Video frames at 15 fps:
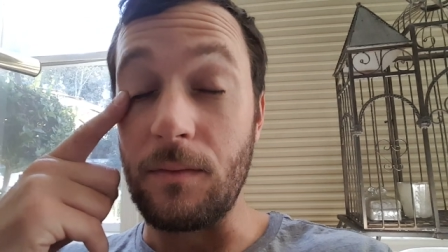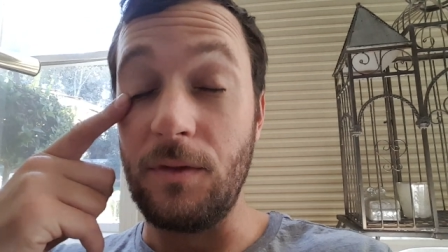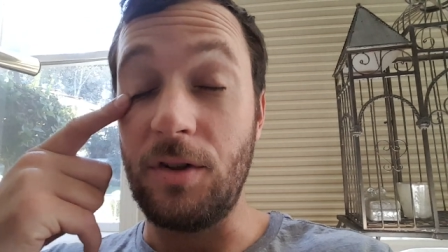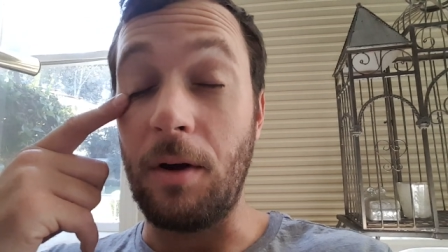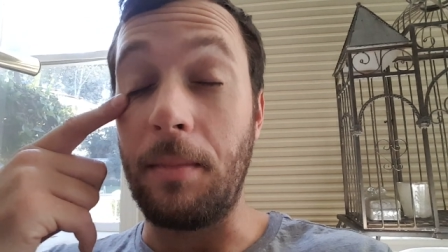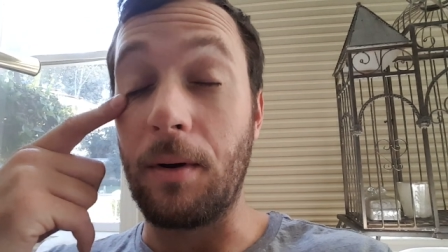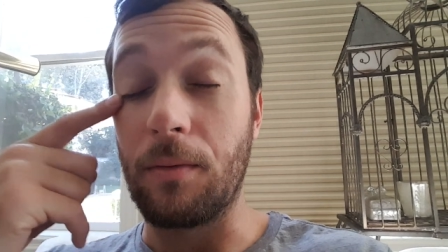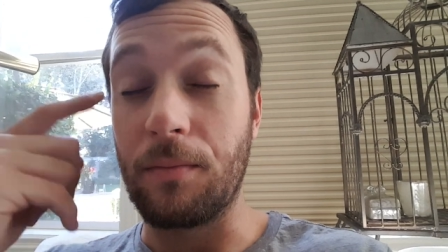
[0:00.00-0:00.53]

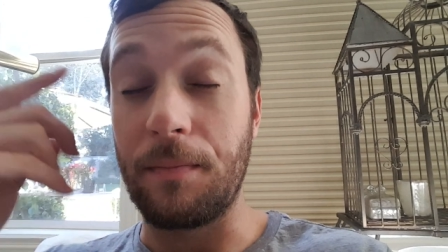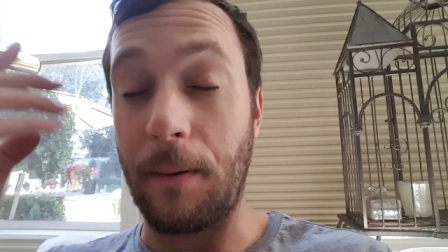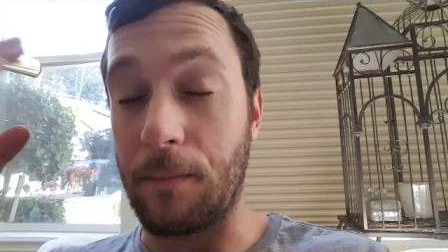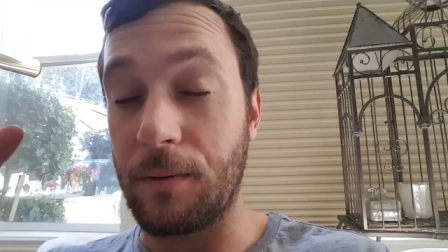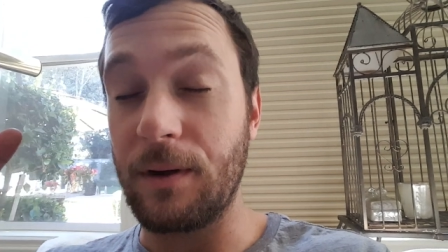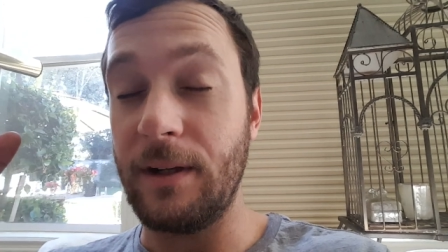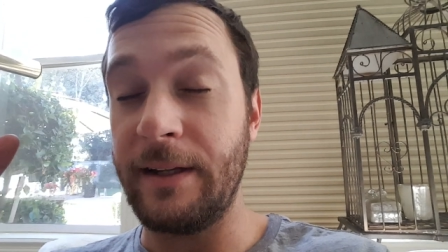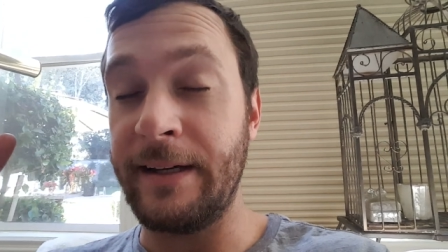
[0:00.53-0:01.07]
So, but but
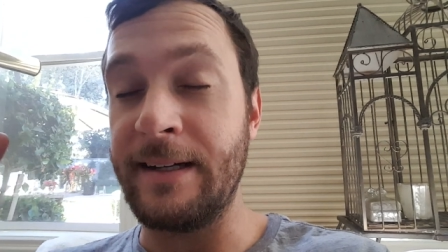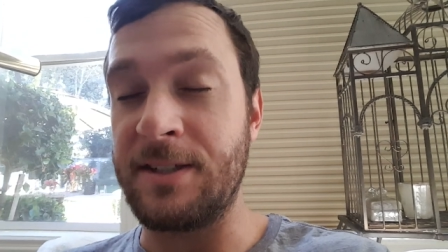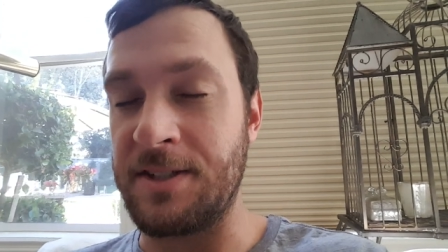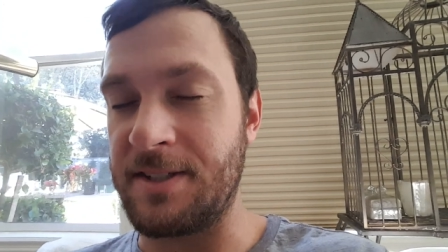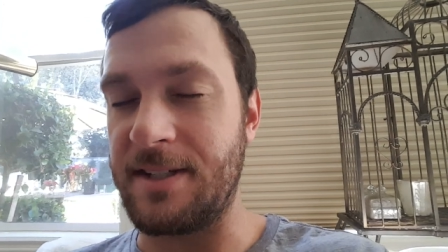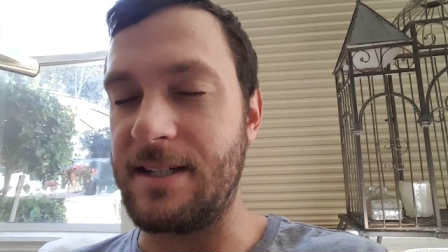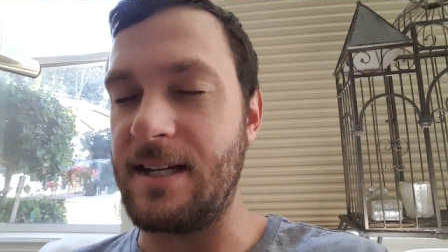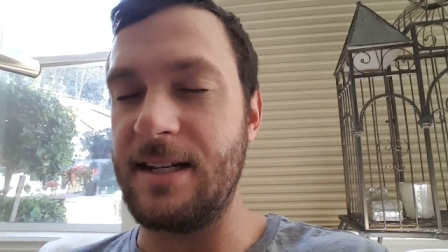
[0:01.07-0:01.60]
really, it's
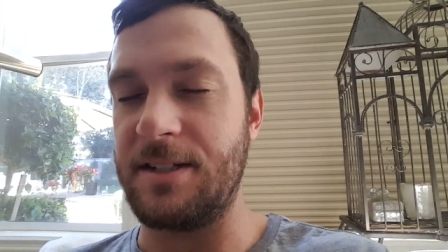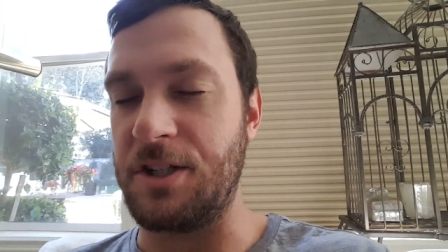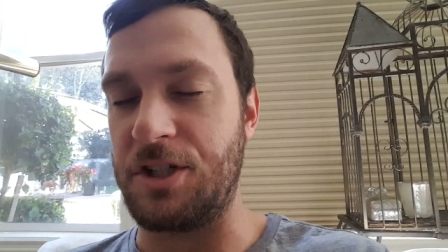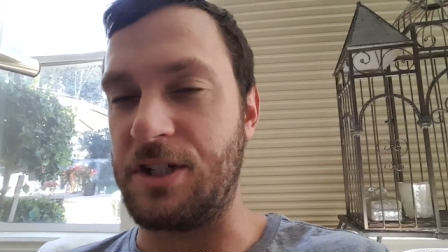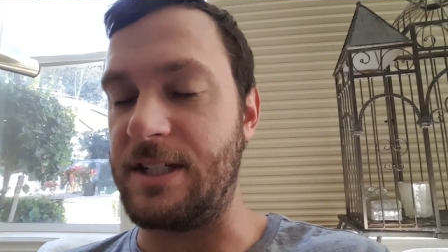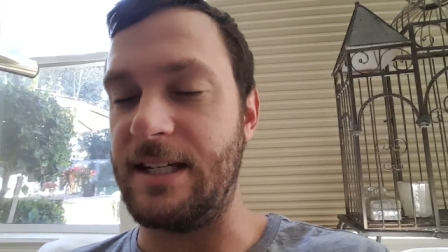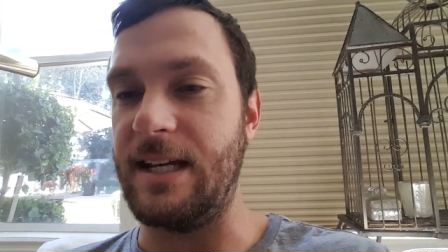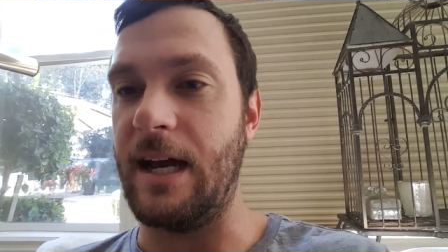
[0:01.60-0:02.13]
just it's just
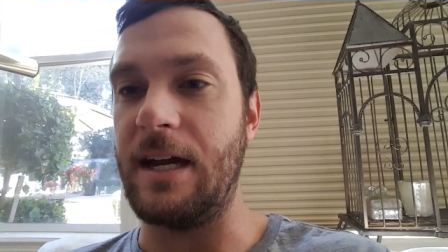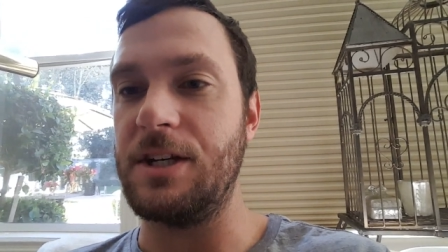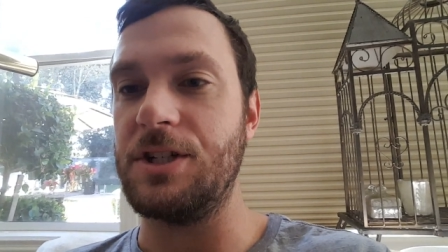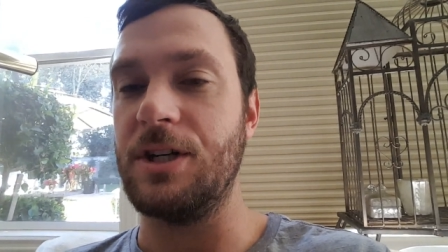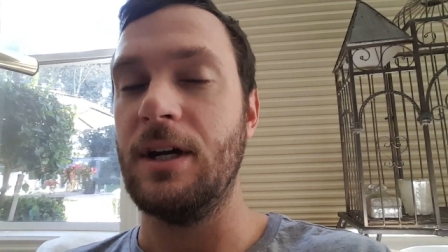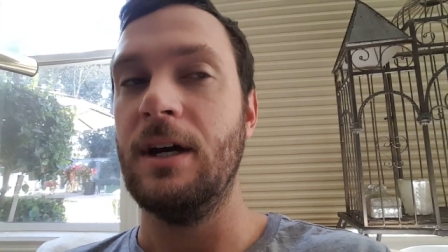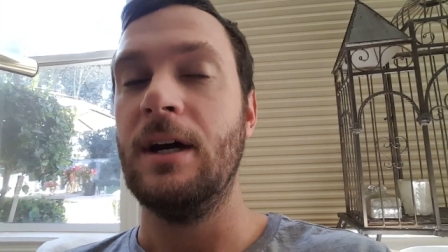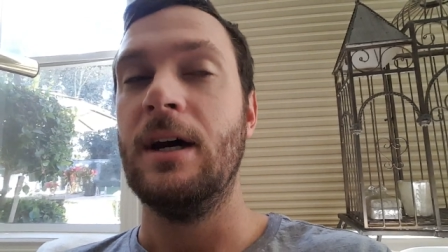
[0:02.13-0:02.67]
a th.